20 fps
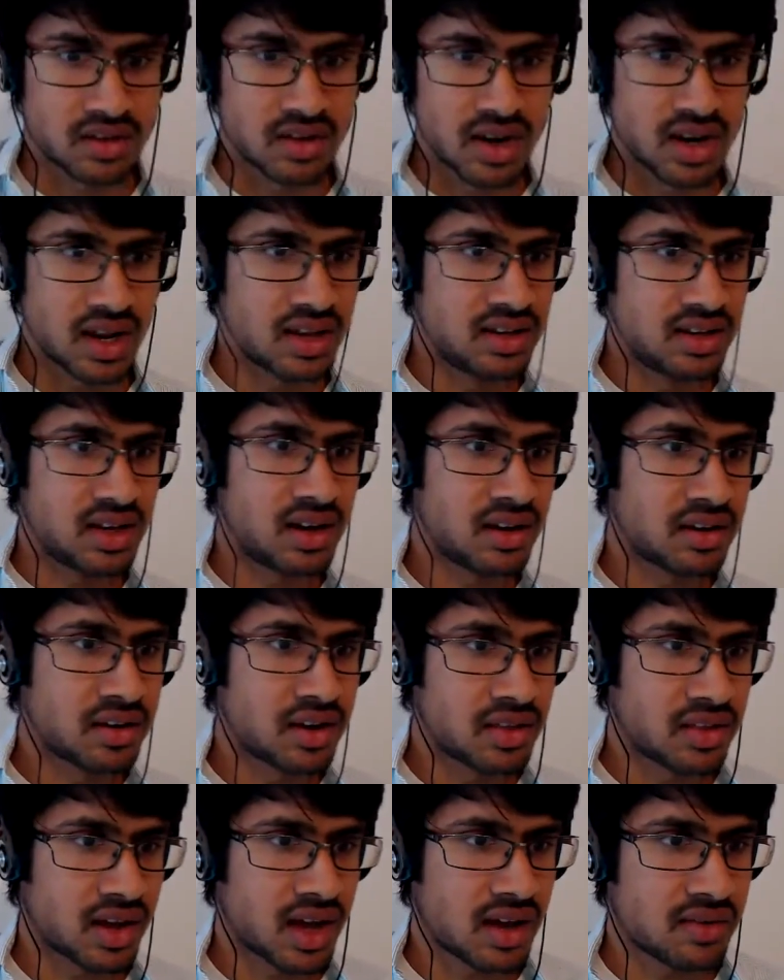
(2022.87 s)
a great idea.
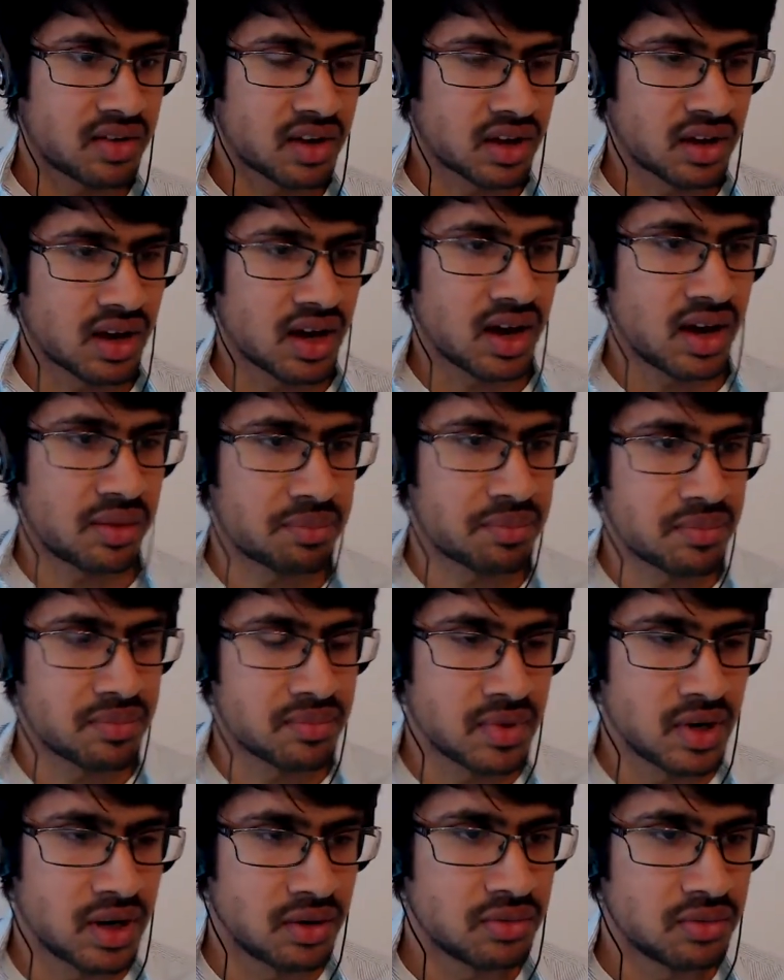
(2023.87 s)
I think having a
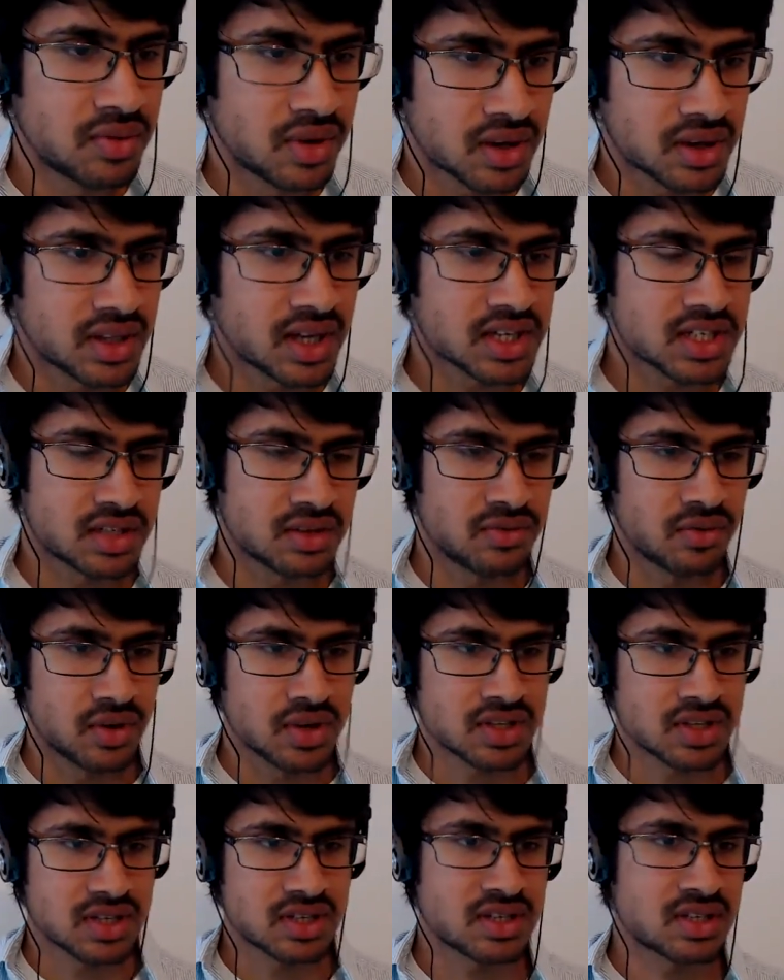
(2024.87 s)
collection of
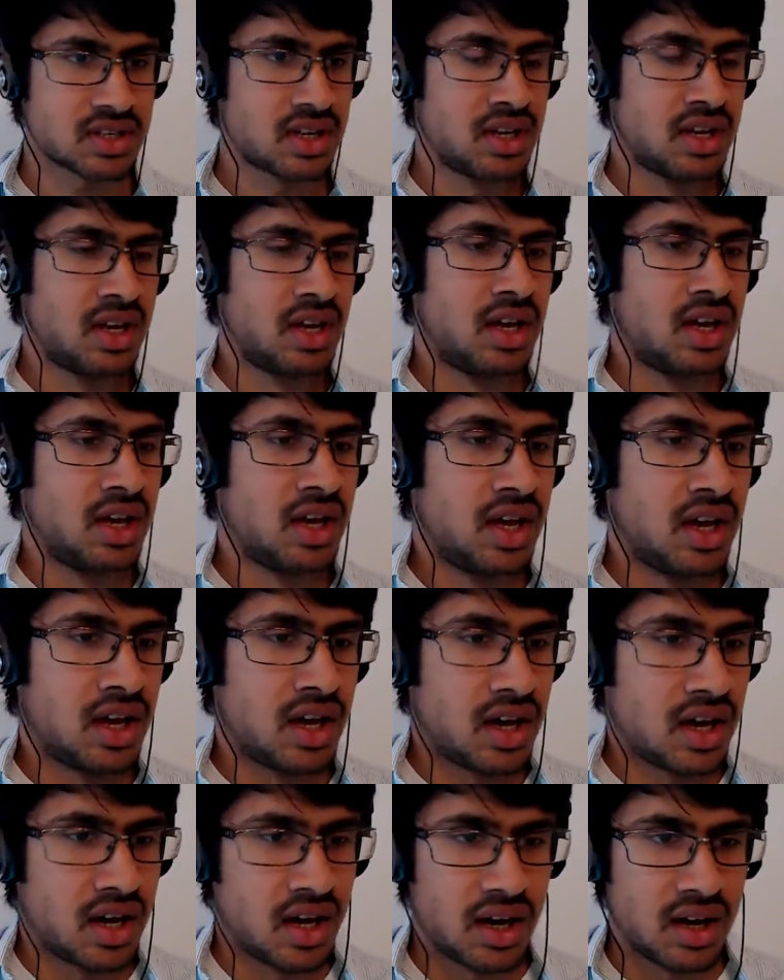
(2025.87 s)
voices
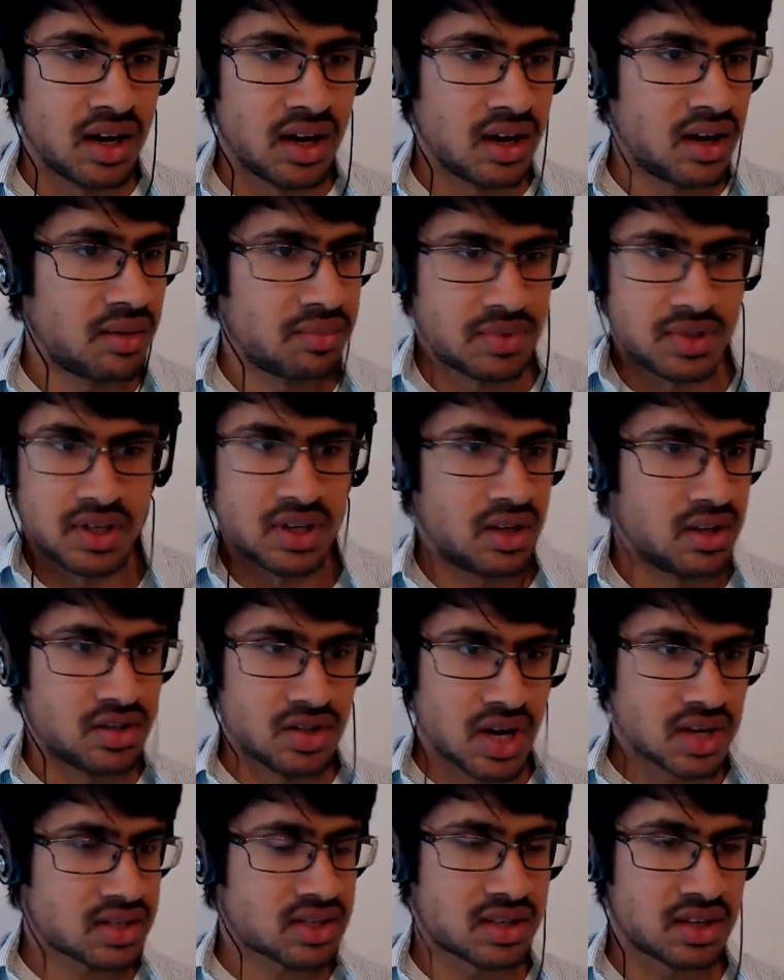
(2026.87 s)
to
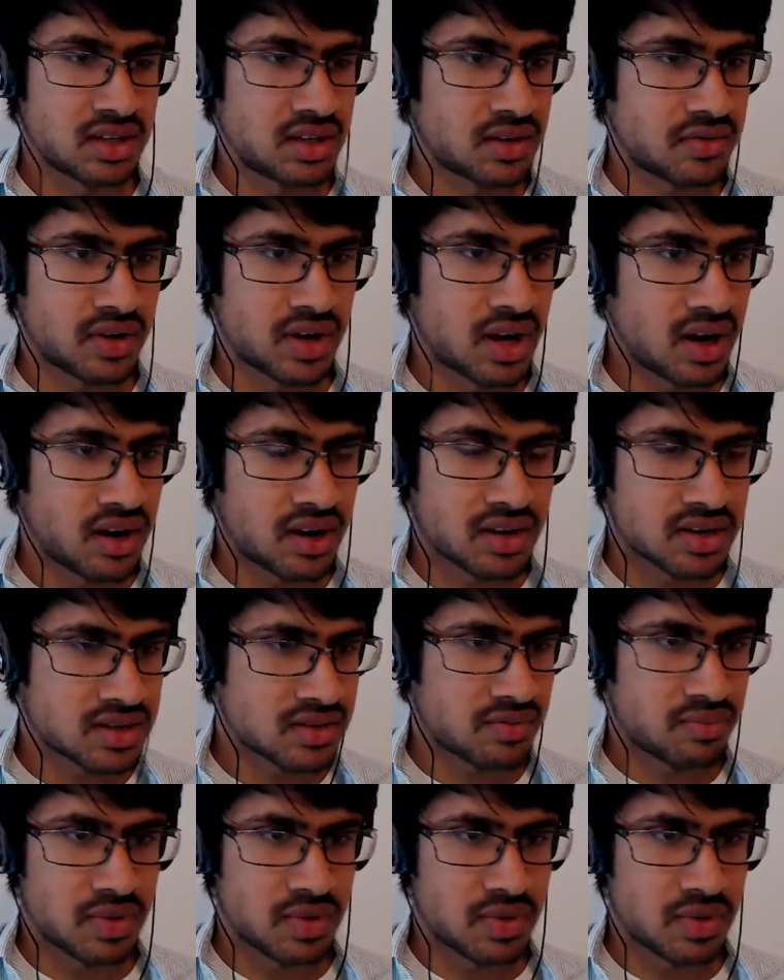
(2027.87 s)
address the different areas of